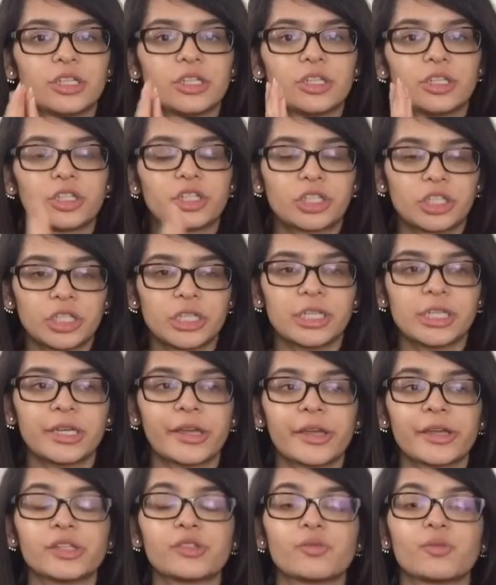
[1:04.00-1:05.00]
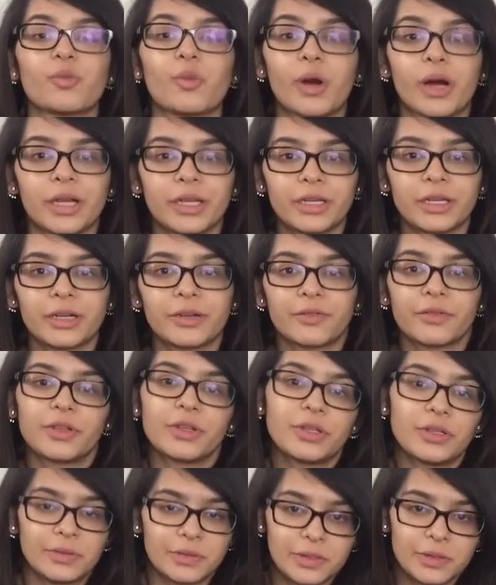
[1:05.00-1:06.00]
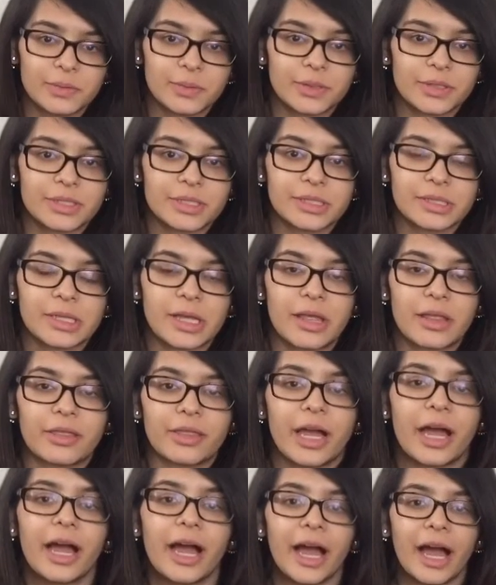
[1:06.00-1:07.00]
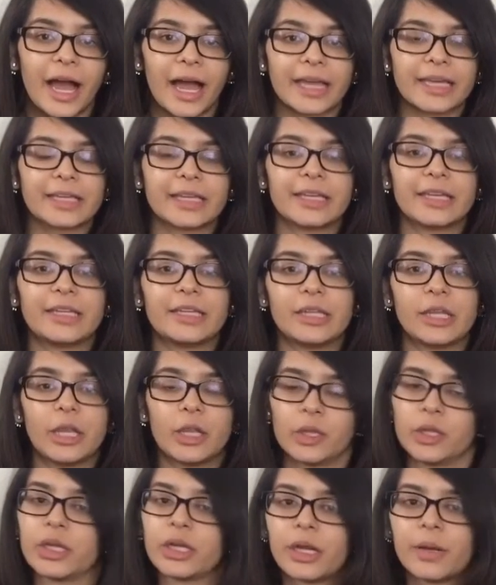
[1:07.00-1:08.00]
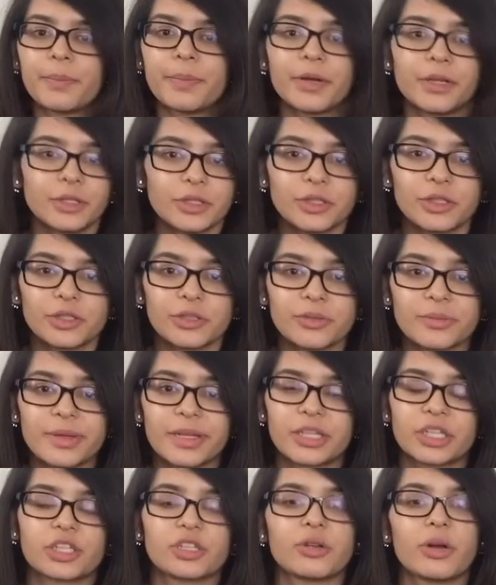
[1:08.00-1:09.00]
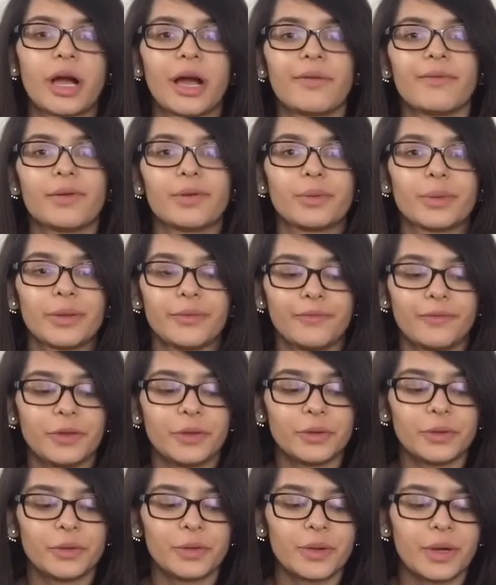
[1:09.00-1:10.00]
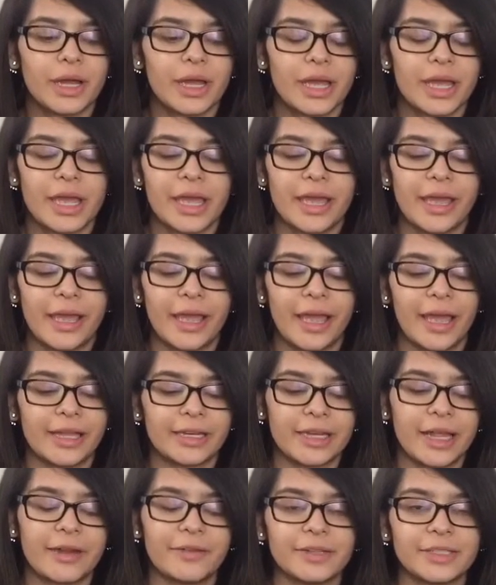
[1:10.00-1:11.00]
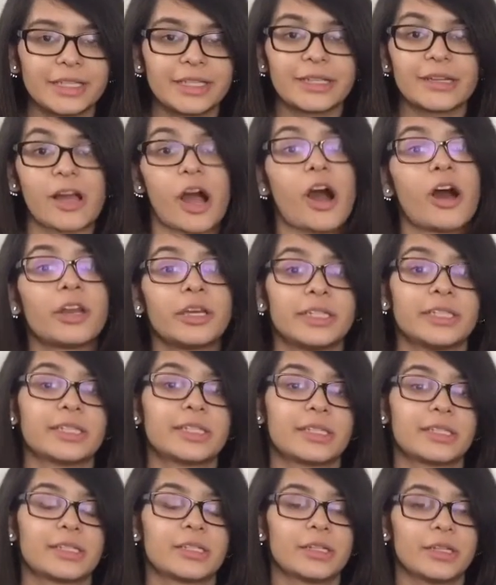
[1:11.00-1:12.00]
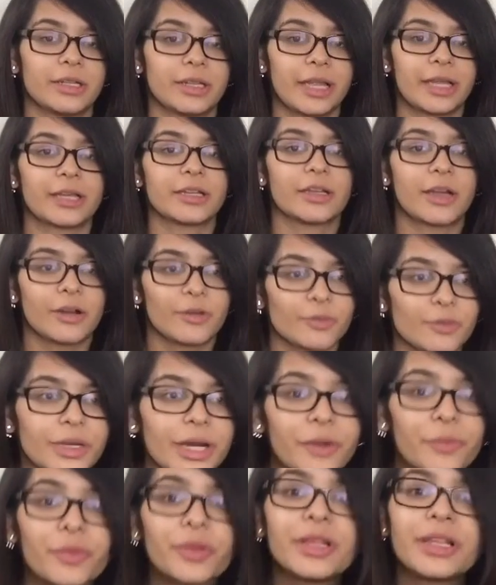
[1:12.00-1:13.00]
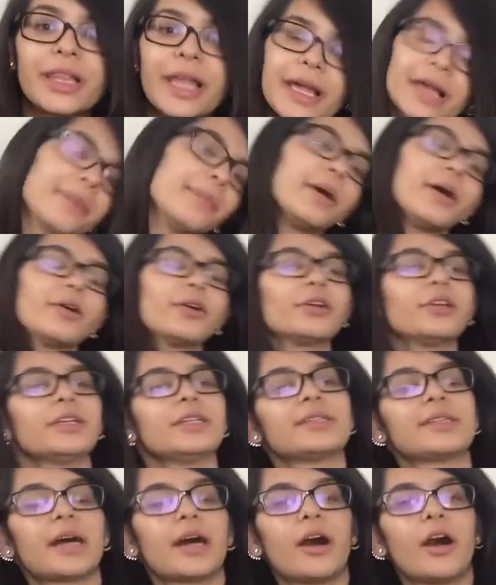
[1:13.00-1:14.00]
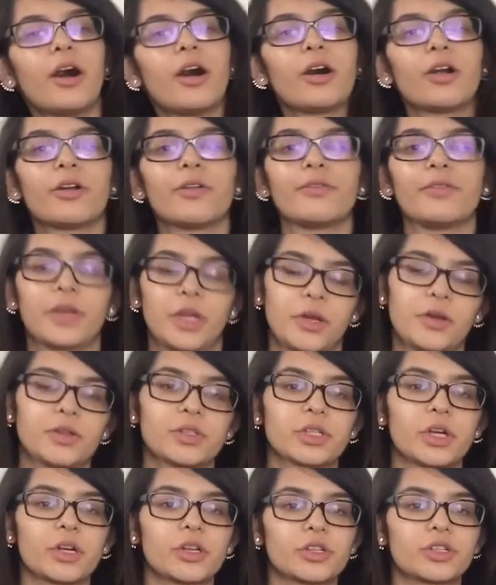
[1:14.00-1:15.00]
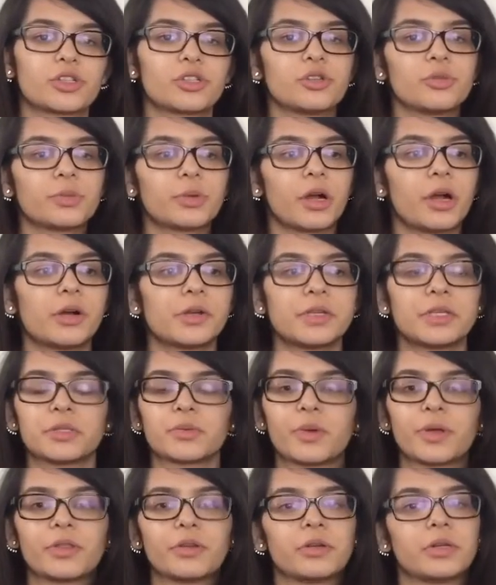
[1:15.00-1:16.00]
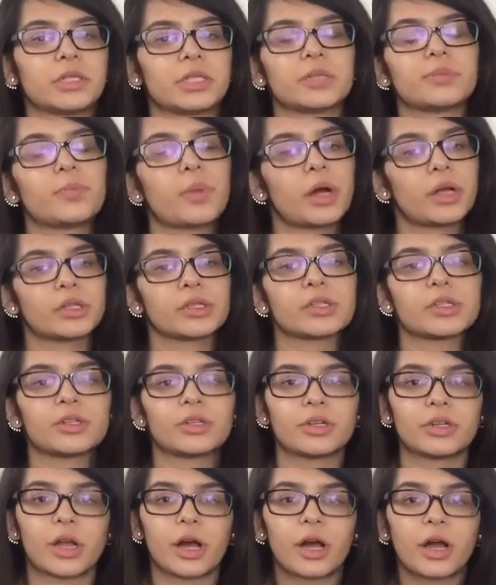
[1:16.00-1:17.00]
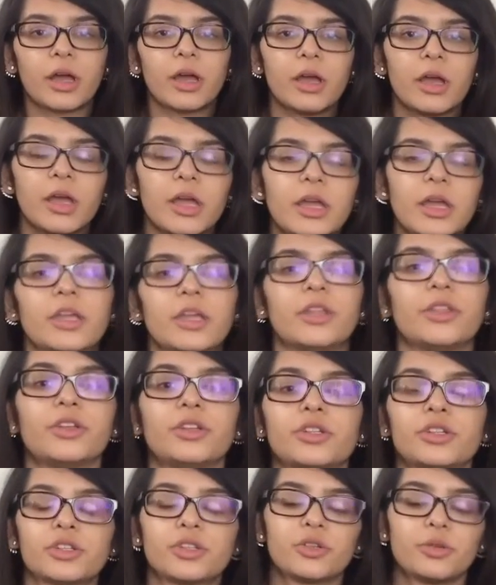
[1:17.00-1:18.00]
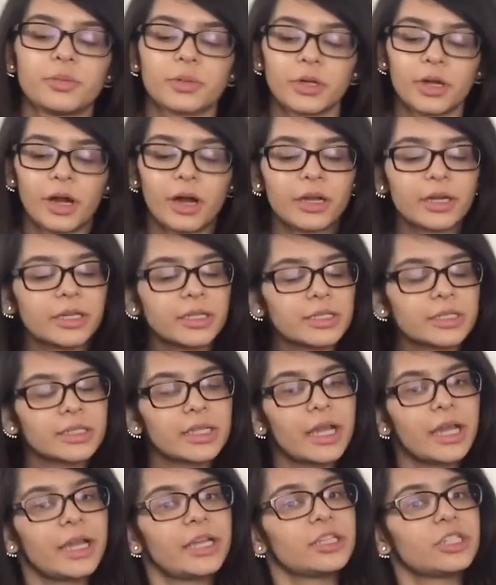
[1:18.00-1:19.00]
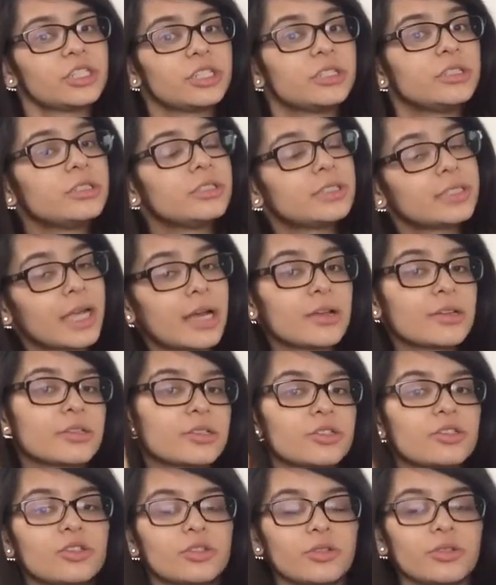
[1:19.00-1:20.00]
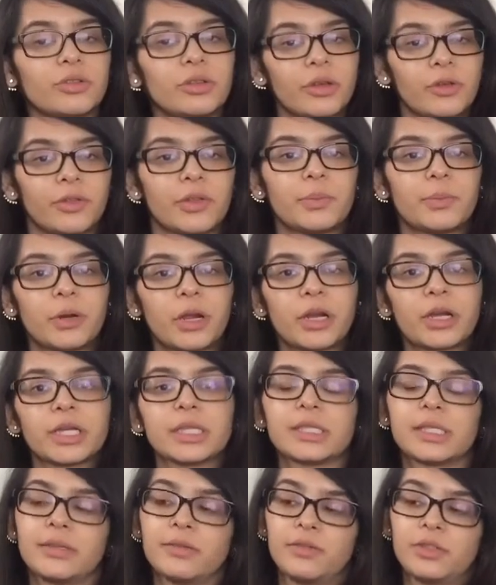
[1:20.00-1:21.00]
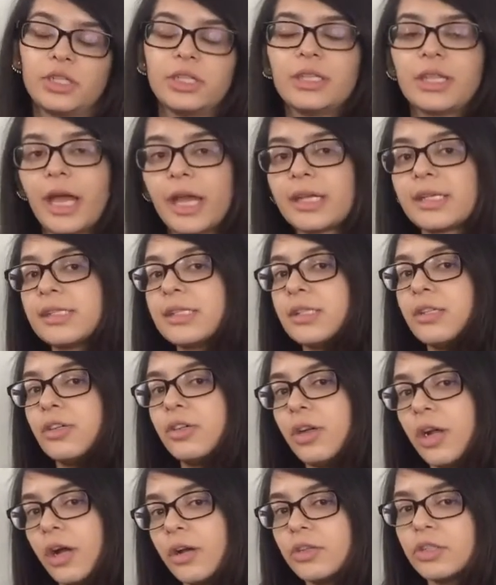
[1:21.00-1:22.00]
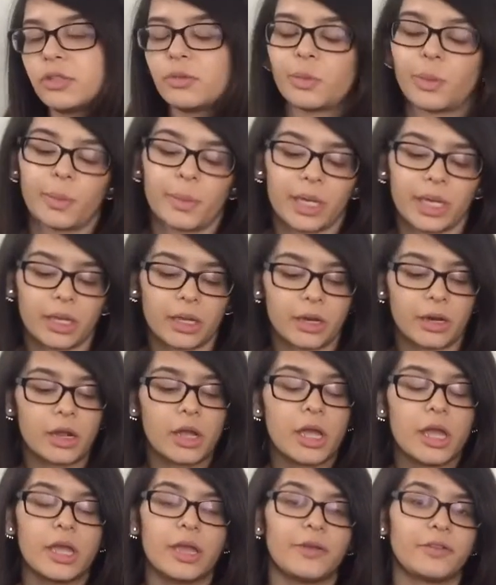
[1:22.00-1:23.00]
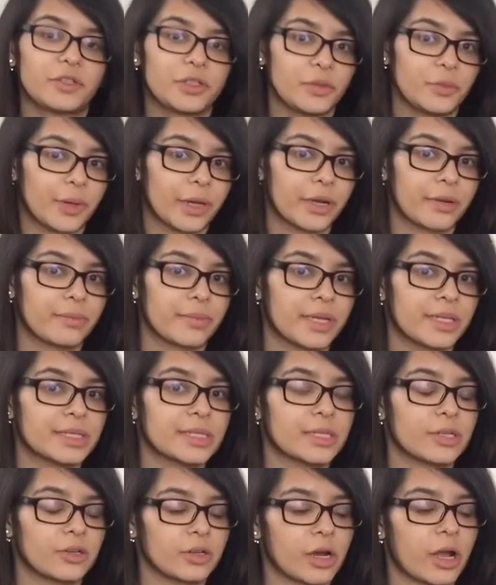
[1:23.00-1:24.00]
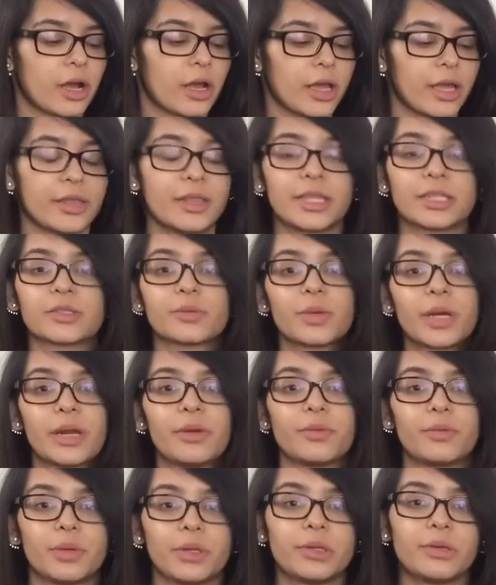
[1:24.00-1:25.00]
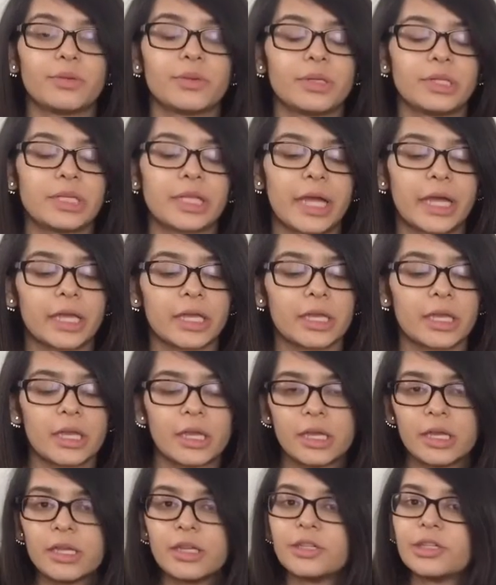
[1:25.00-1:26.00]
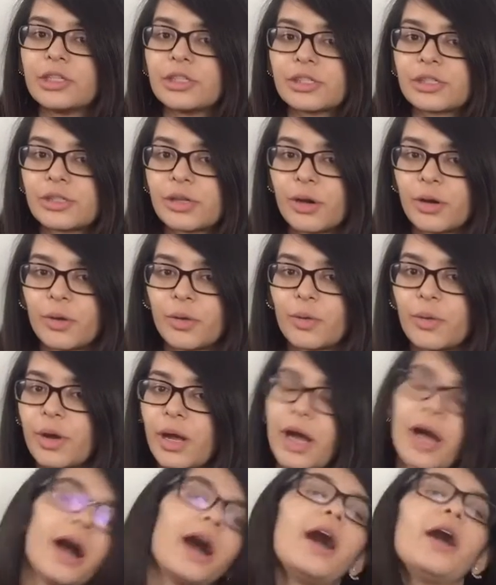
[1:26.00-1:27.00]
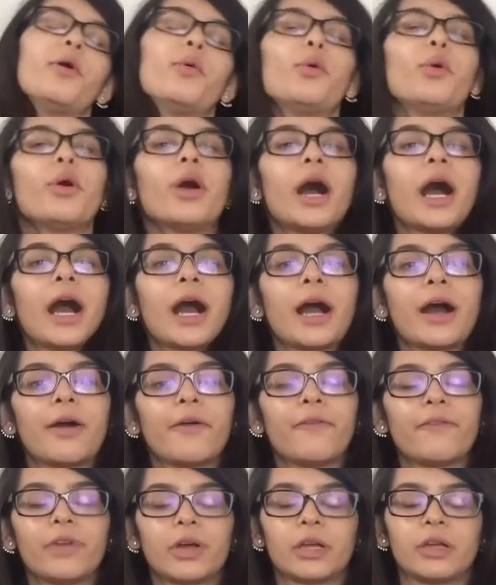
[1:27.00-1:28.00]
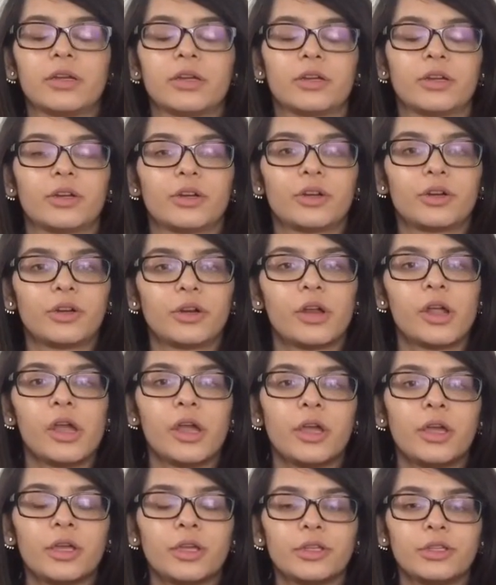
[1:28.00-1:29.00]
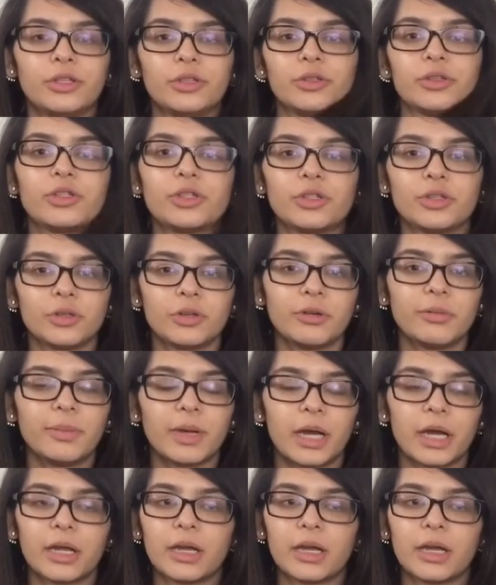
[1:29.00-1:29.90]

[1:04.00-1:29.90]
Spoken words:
she is one of the YouTubers that I can look up on YouTube and she'll have a review and everything honest. Like, what I really like about her is that all her videos are super honest, whether it's sponsored or not. They're super honest, and she tells the truth of the products and if she likes it or not, if she recommends it or not, and that's what I really like. So I will have her YouTube